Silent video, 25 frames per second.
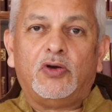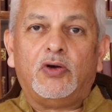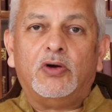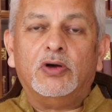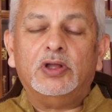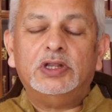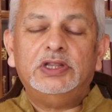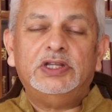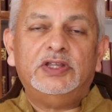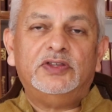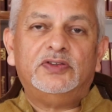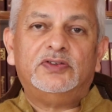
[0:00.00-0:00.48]

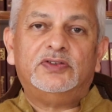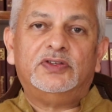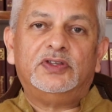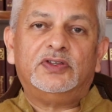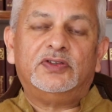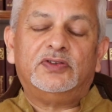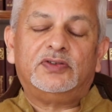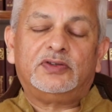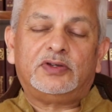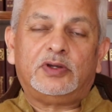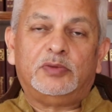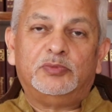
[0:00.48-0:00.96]
all these
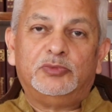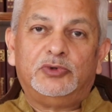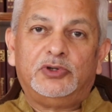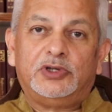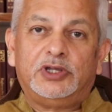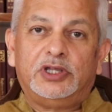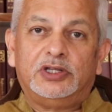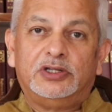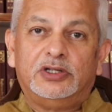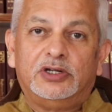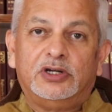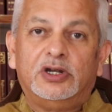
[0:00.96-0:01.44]
things come
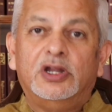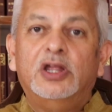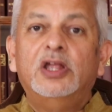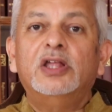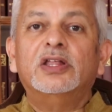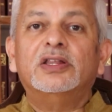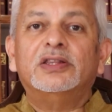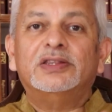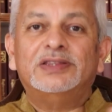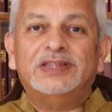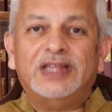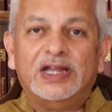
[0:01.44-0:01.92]
together,
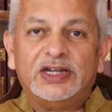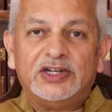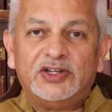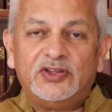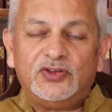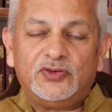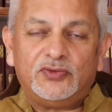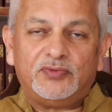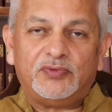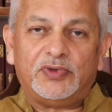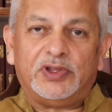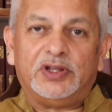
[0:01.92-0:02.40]
that
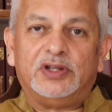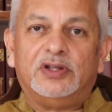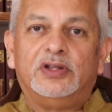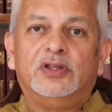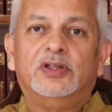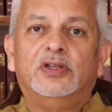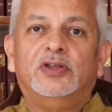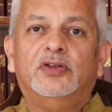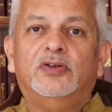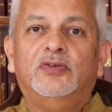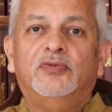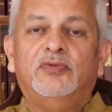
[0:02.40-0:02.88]
is when
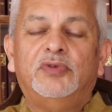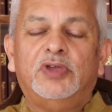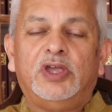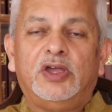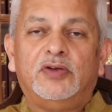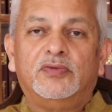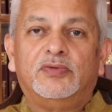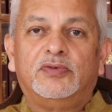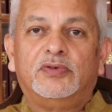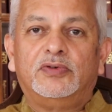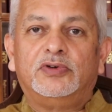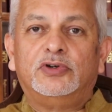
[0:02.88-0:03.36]
we
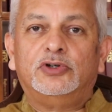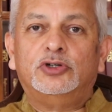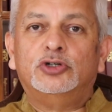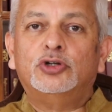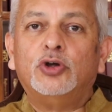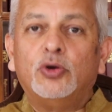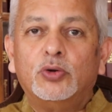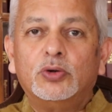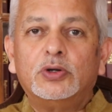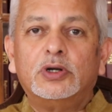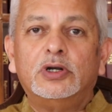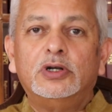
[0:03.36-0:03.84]
have
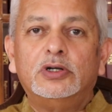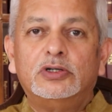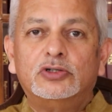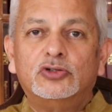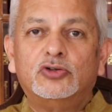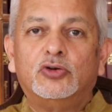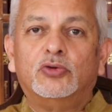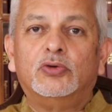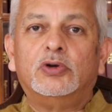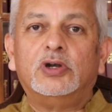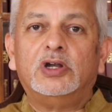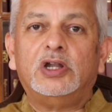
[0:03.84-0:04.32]

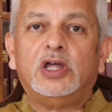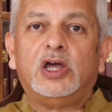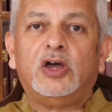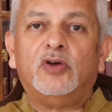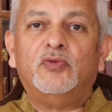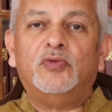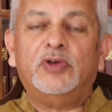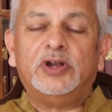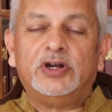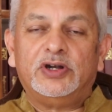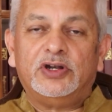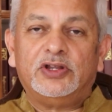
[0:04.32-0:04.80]
total
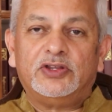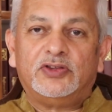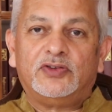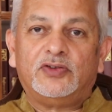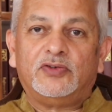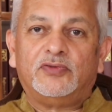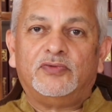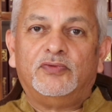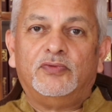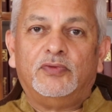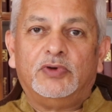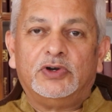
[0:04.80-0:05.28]
awareness
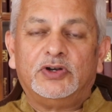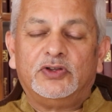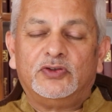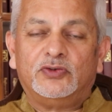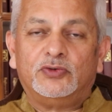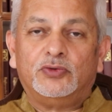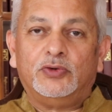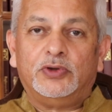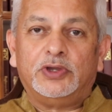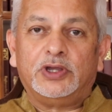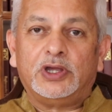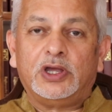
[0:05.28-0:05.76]
of what is
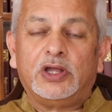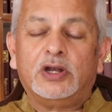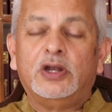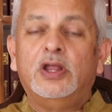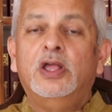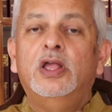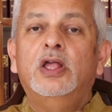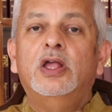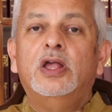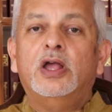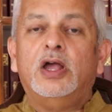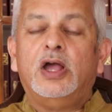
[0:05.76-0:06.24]
going on.
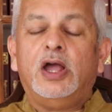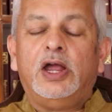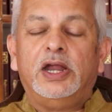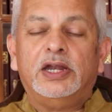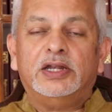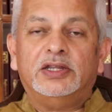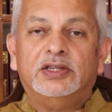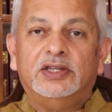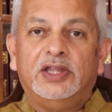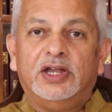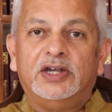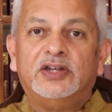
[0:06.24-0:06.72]

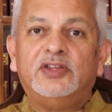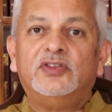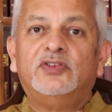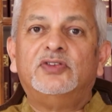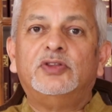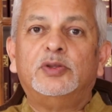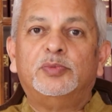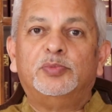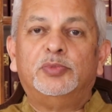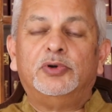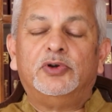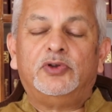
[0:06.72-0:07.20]
And that is
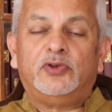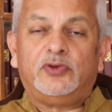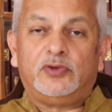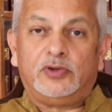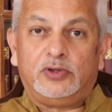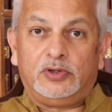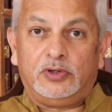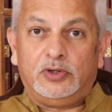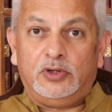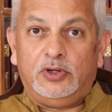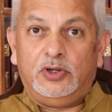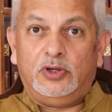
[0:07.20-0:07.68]
the
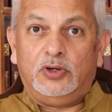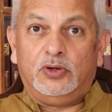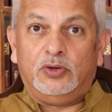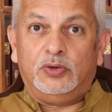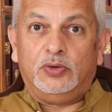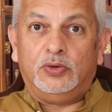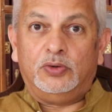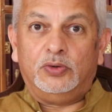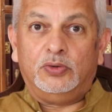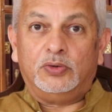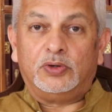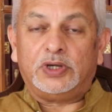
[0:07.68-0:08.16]
person
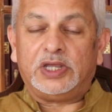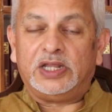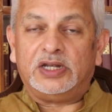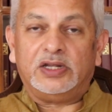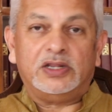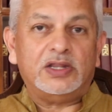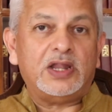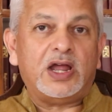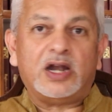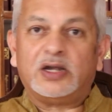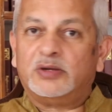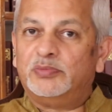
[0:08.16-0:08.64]
who
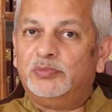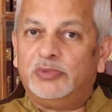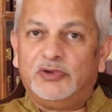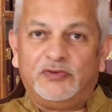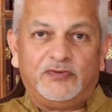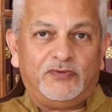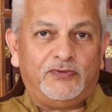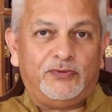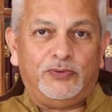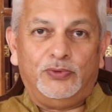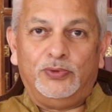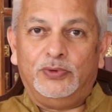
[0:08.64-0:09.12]
cannot be
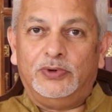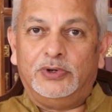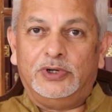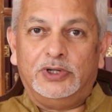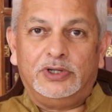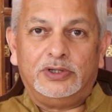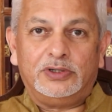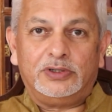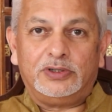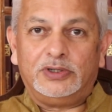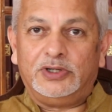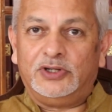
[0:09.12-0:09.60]
fooled
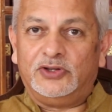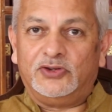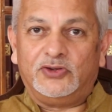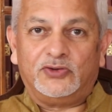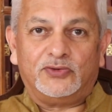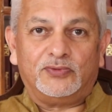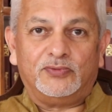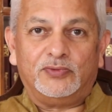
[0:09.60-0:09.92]
in this